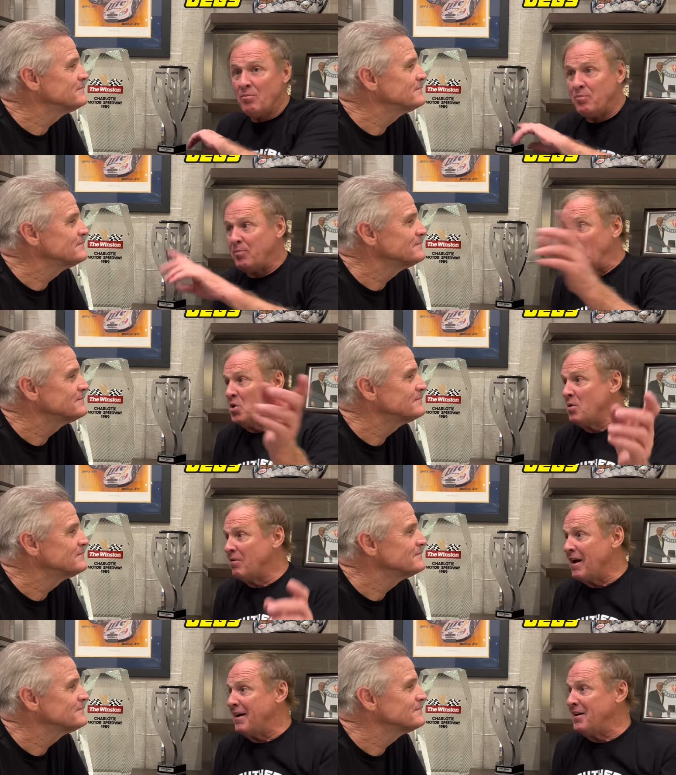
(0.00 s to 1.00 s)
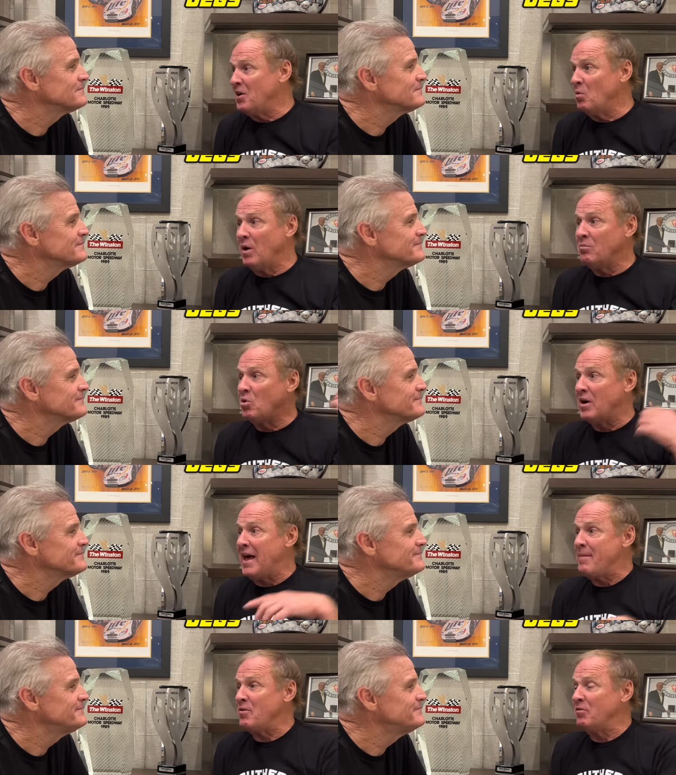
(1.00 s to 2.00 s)
Speaker 1: flew around there one more
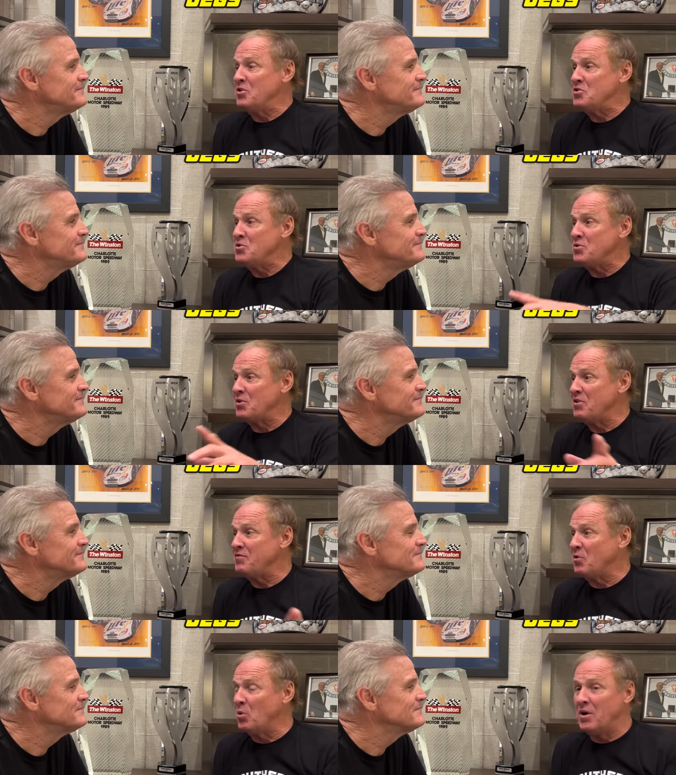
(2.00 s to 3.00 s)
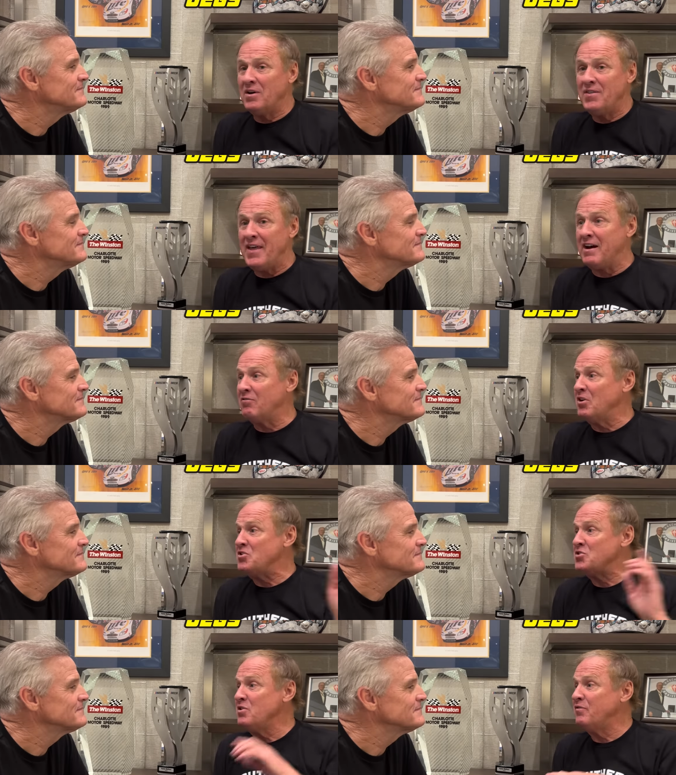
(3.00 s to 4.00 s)
lap, it ran 234, then it ran
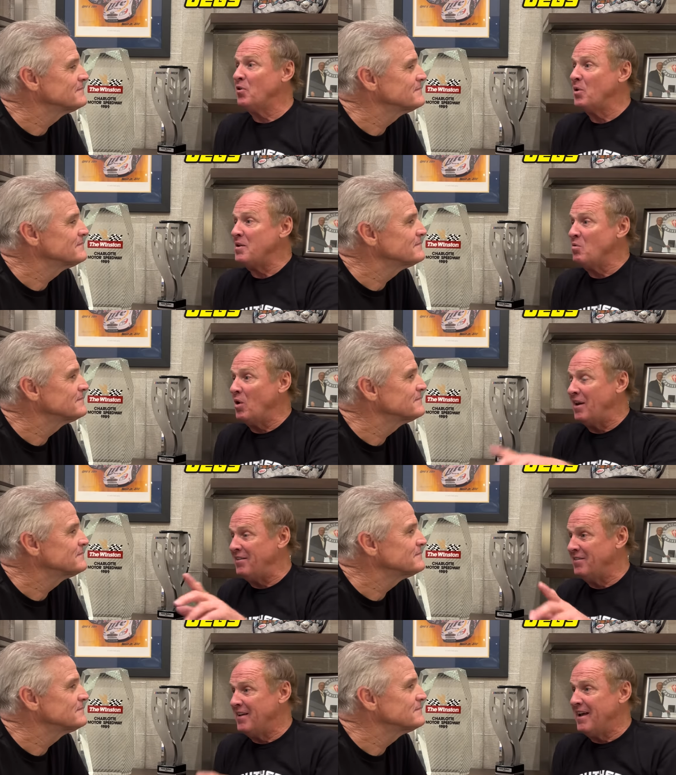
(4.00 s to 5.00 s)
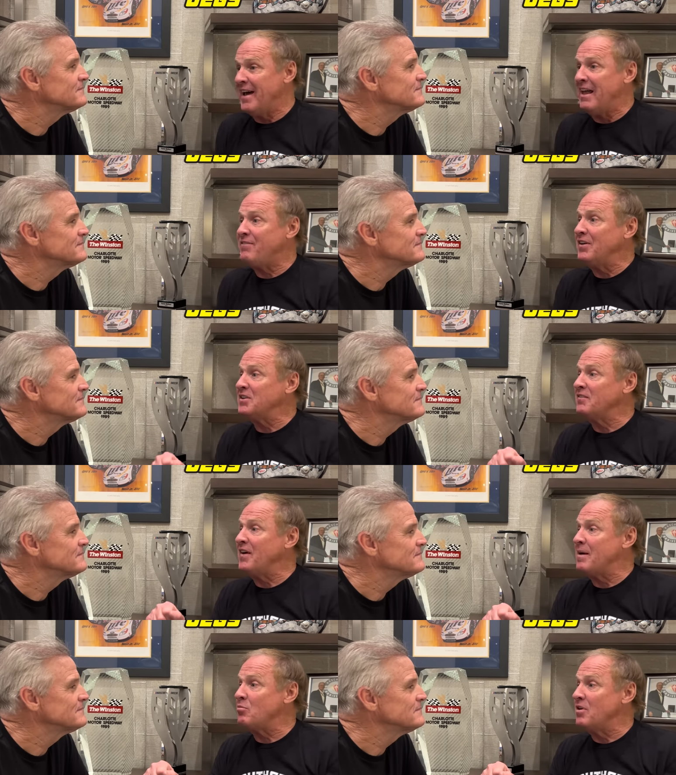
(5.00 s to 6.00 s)
241, and I felt the
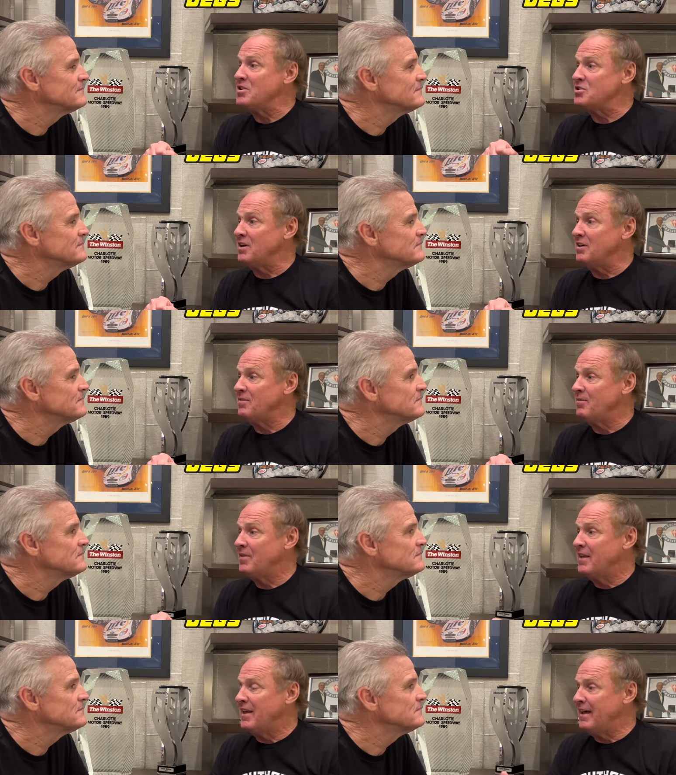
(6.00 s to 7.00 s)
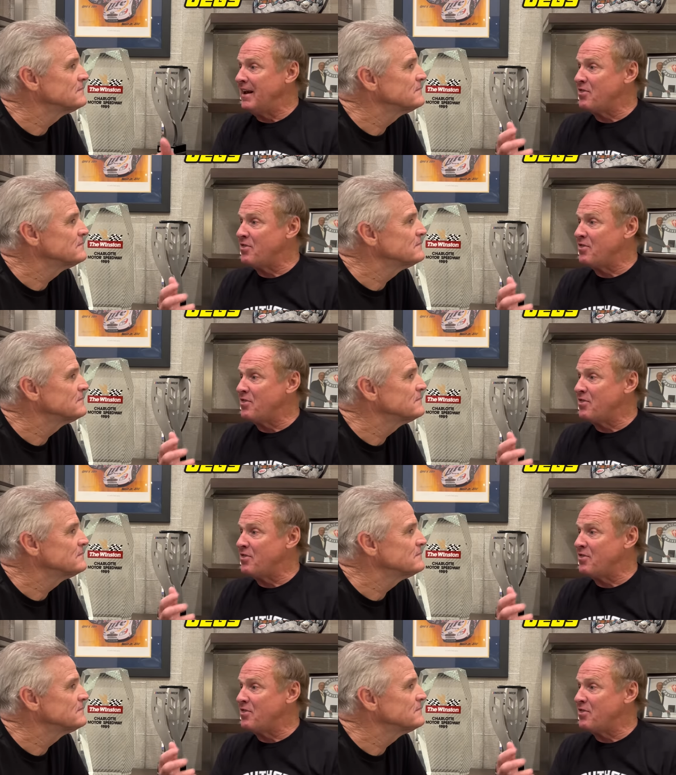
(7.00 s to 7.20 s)
vibration and I